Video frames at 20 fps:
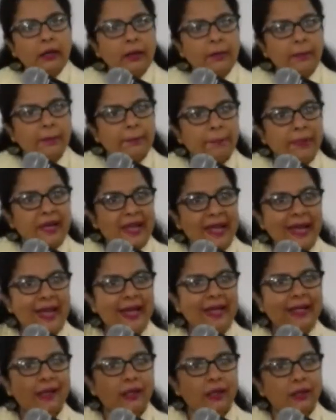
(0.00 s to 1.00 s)
a
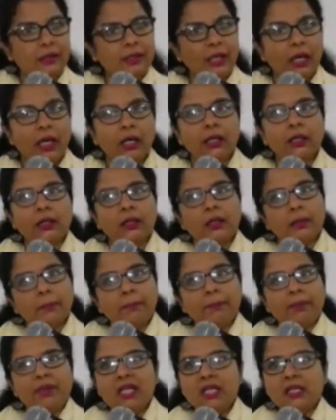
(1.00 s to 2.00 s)
plan, a done,
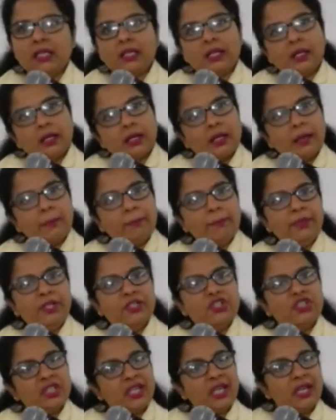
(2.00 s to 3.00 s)
completed,
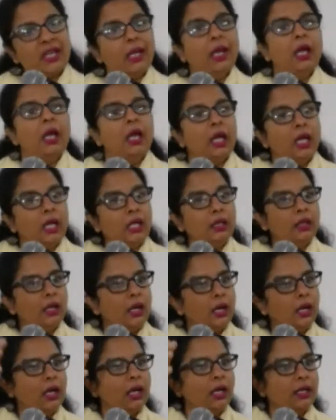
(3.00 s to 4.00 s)
accomplished thing in the
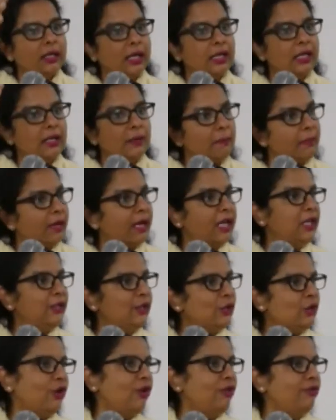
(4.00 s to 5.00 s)
heart and the
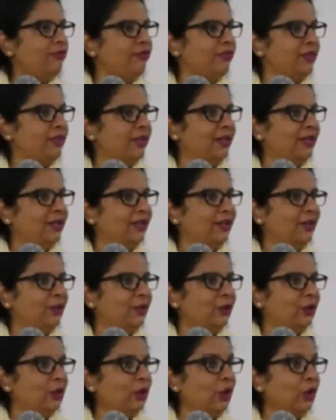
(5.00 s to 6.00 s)
mind of uh,
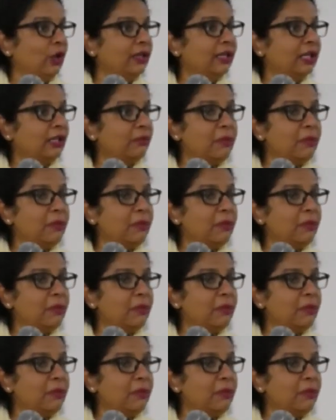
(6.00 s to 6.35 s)
God. That